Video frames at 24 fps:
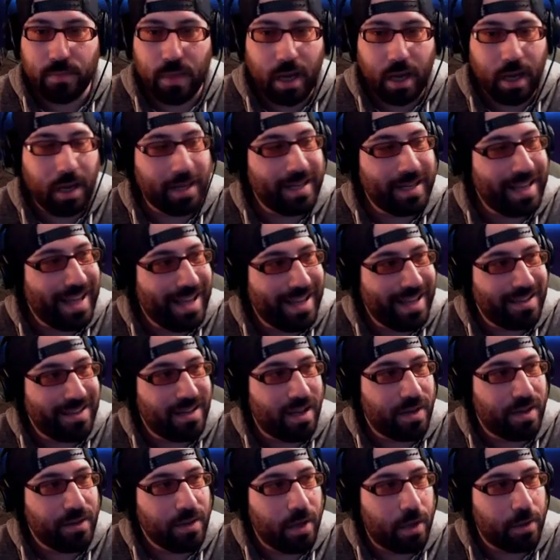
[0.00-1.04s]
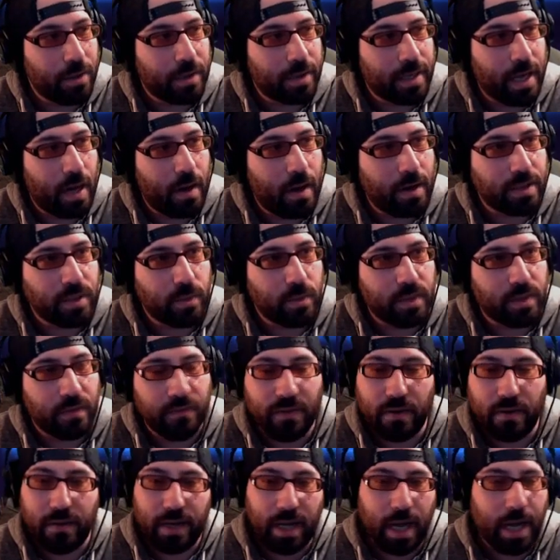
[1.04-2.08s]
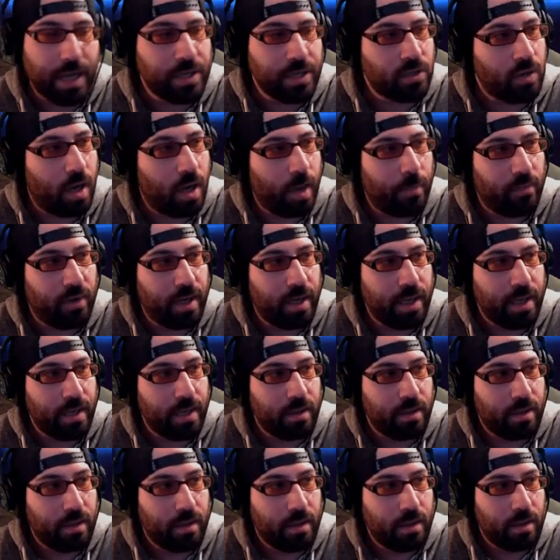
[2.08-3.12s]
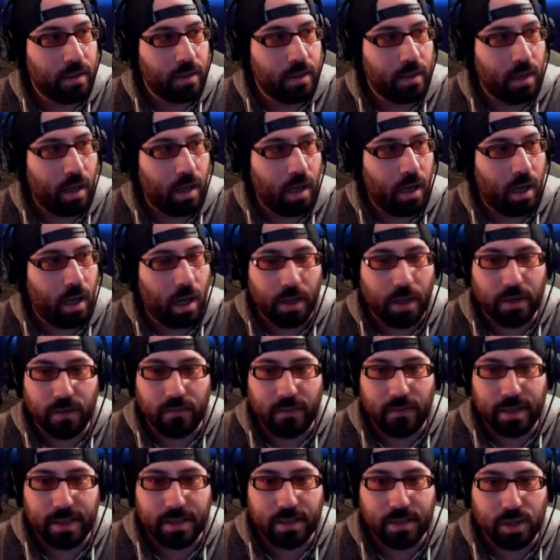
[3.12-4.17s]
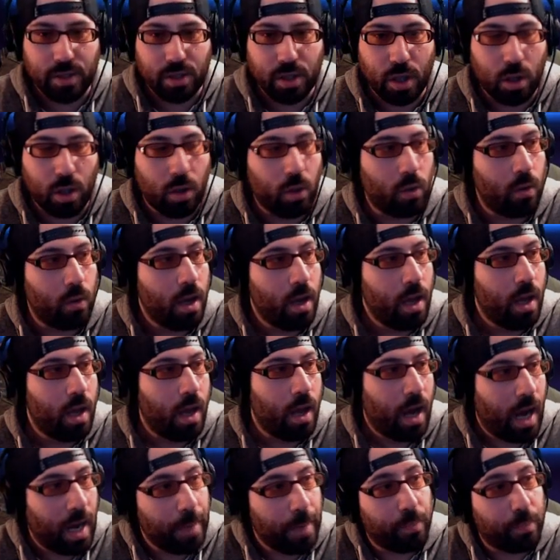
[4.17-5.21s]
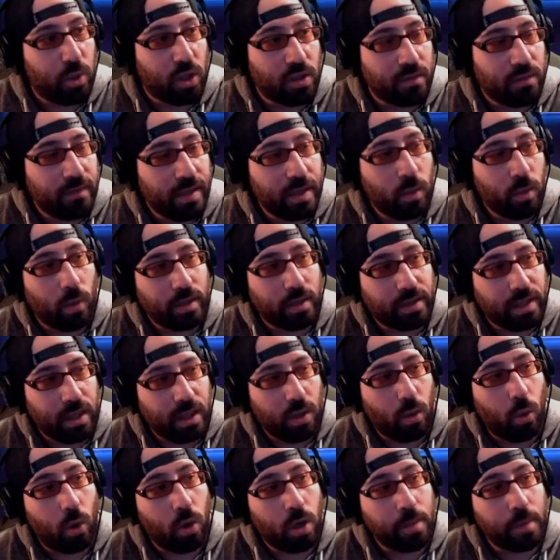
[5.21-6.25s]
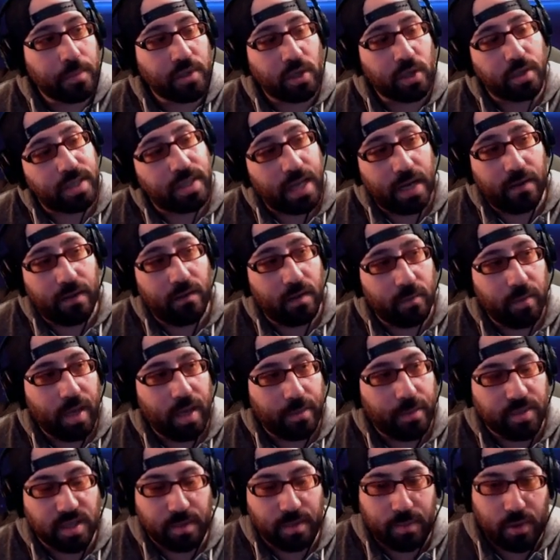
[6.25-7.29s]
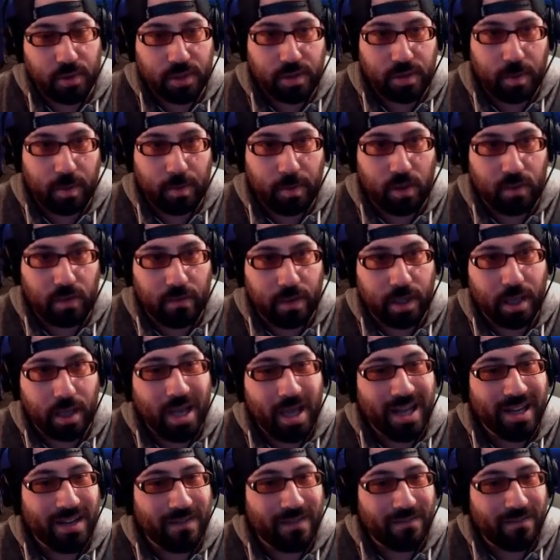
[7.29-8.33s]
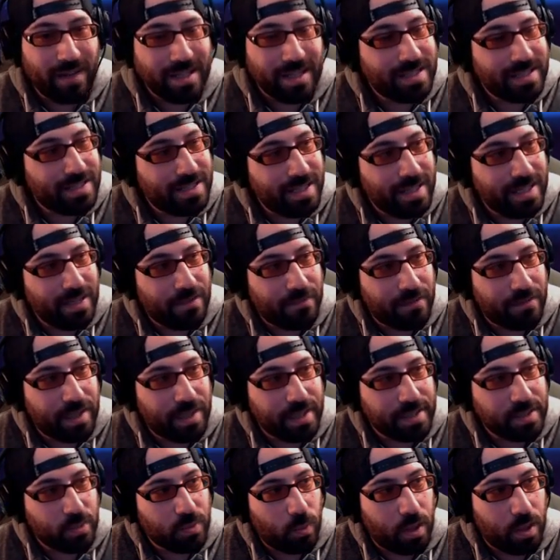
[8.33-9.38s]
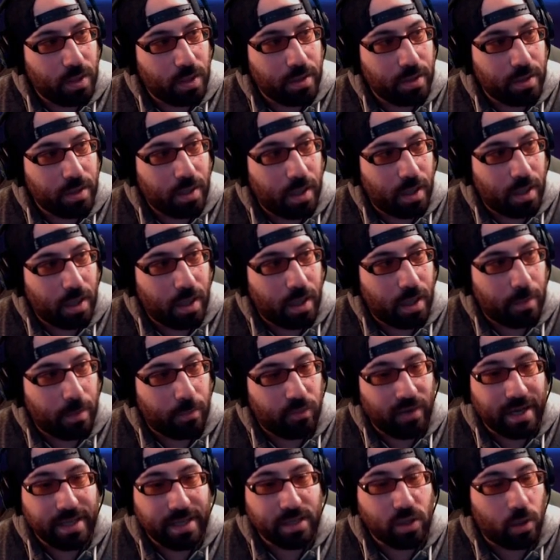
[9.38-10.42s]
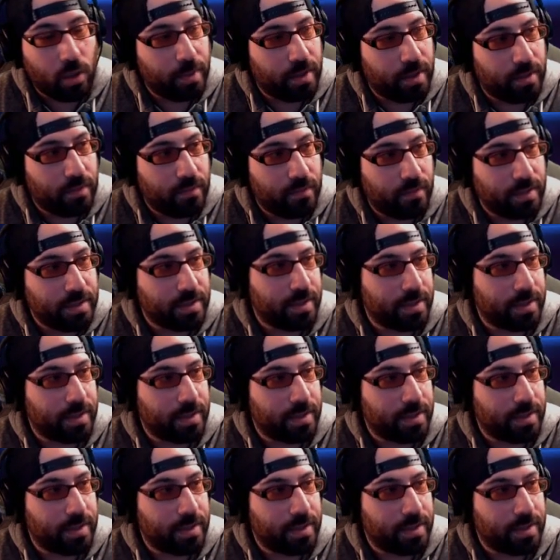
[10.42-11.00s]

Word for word: Again, another character with a very high drop rate uh, on the list, so I'm pulling what the orbs are telling me I'm supposed to be pulling. Let's see if this one uh, breaks open. Let's see.